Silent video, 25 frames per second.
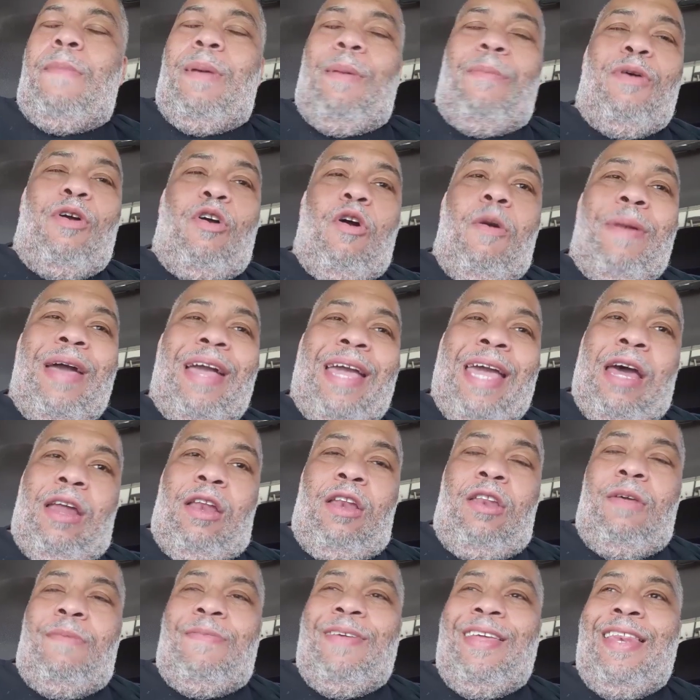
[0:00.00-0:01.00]
I'm gonna go back out
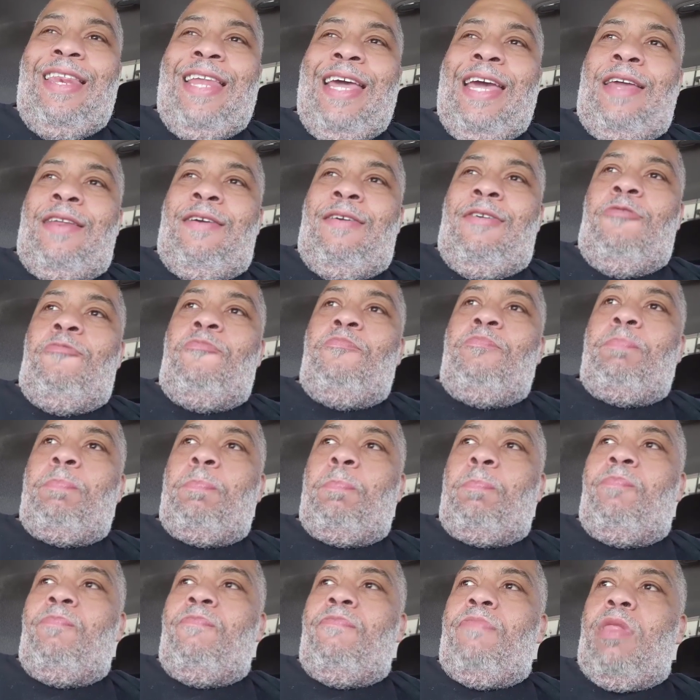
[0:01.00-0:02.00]
a little bit later,
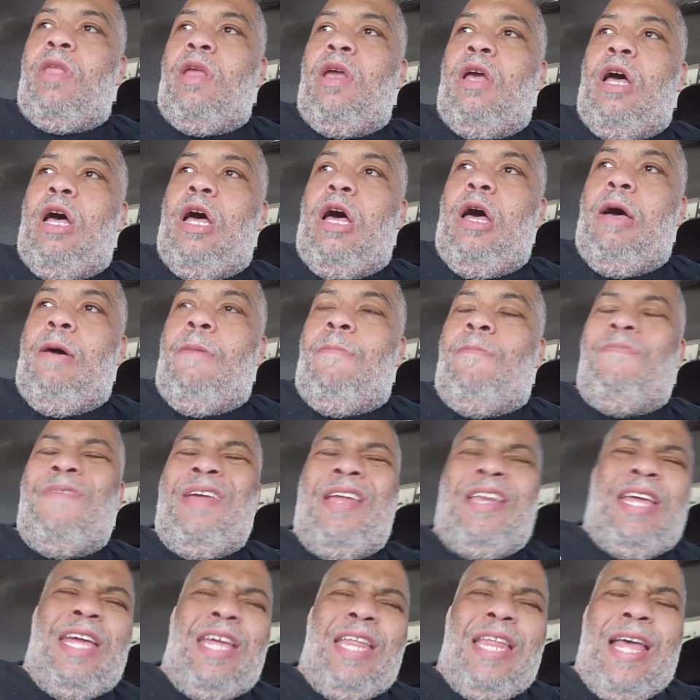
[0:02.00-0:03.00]
um,
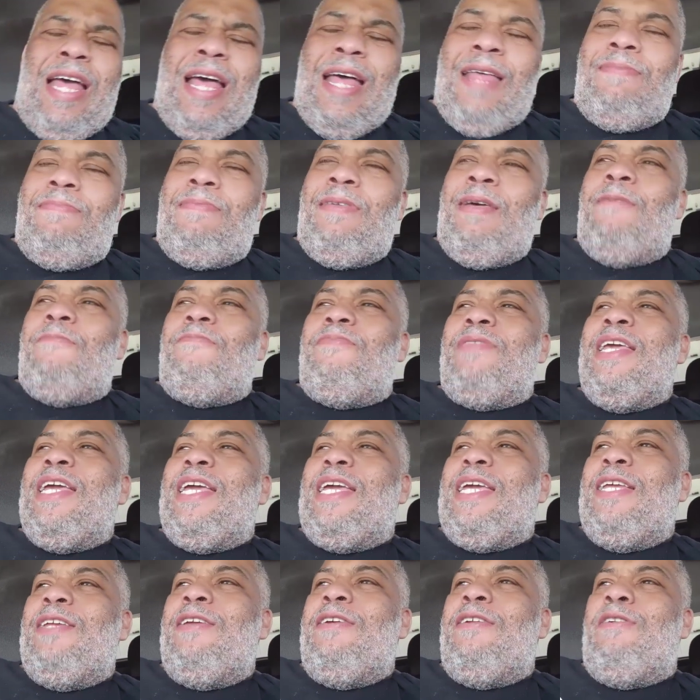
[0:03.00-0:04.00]
and then I, am
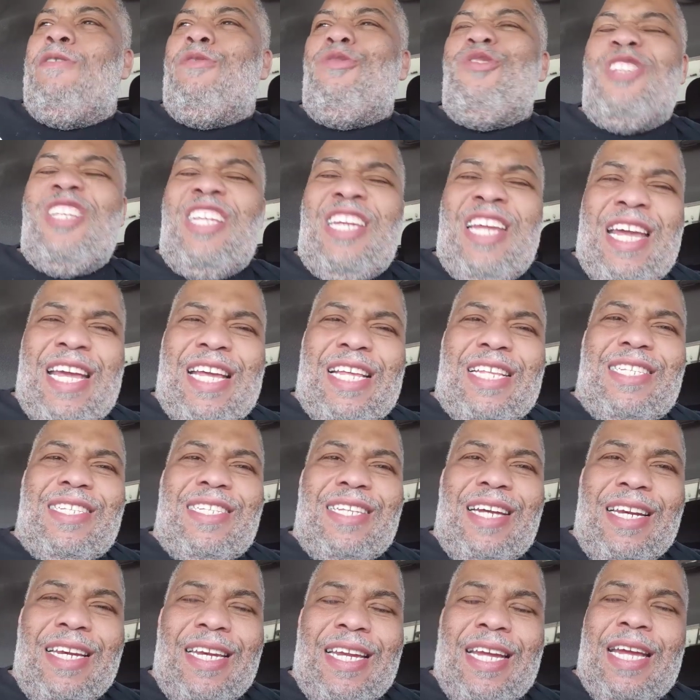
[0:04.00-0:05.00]
thinking, you know, today is
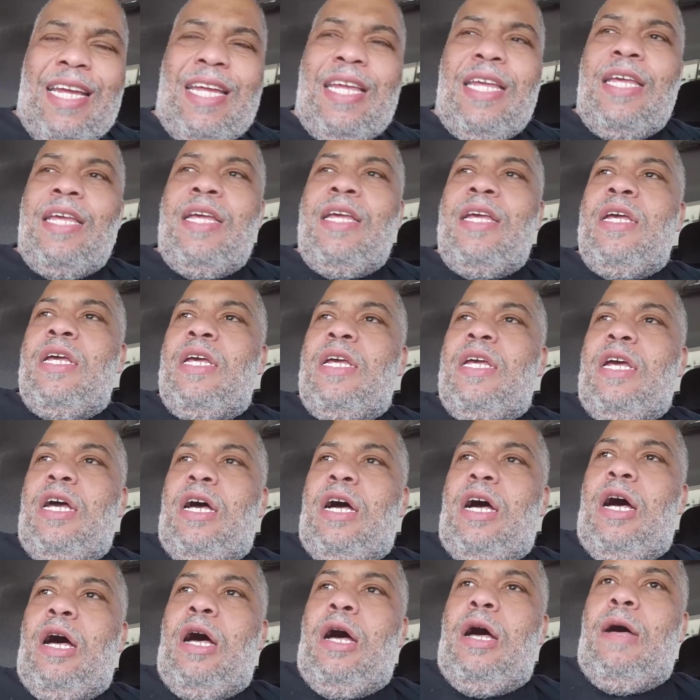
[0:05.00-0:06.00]
Sunday.
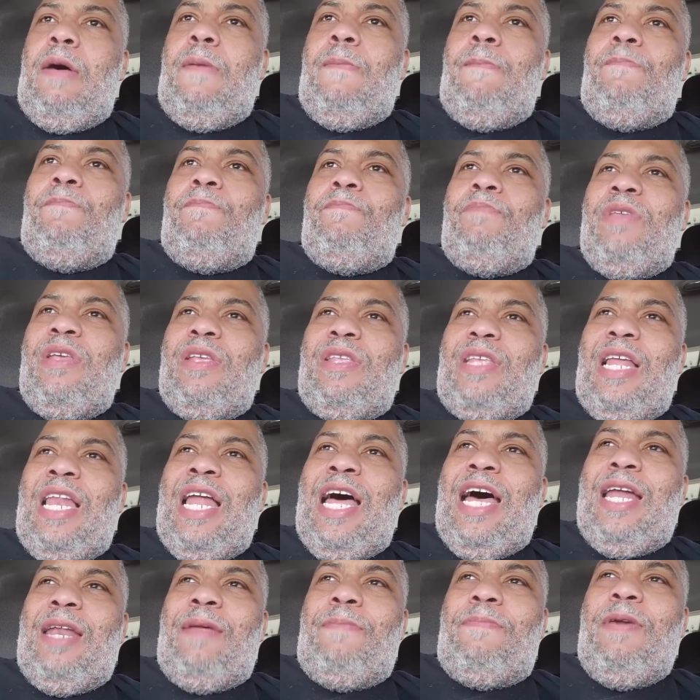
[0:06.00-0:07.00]
Um, it's a
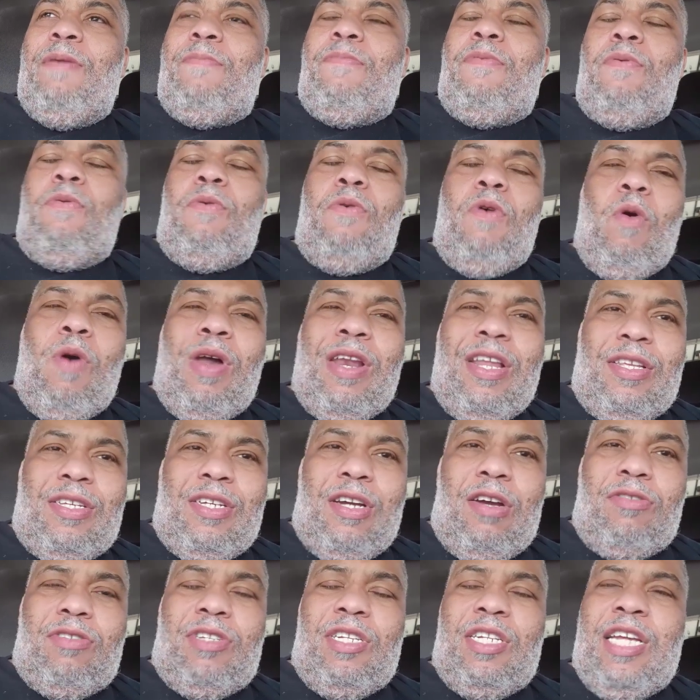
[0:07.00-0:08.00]
lot of people going to
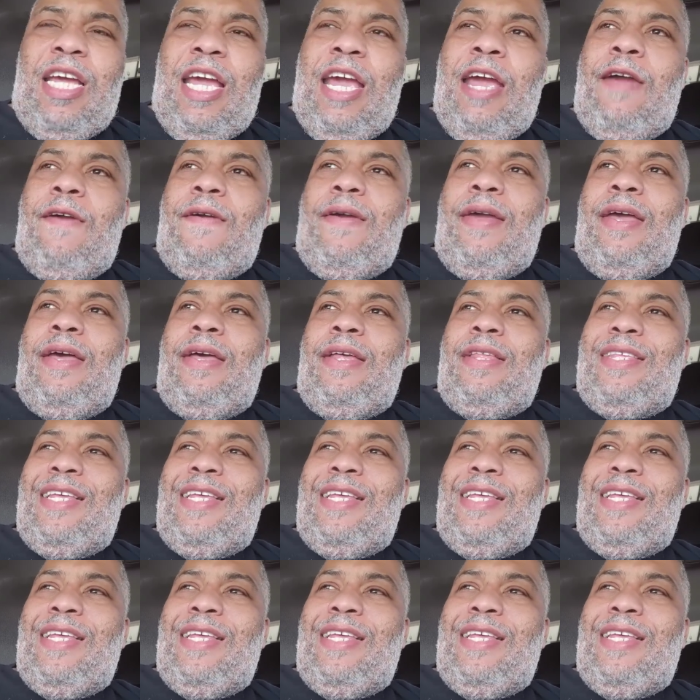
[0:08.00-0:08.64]
church in the area.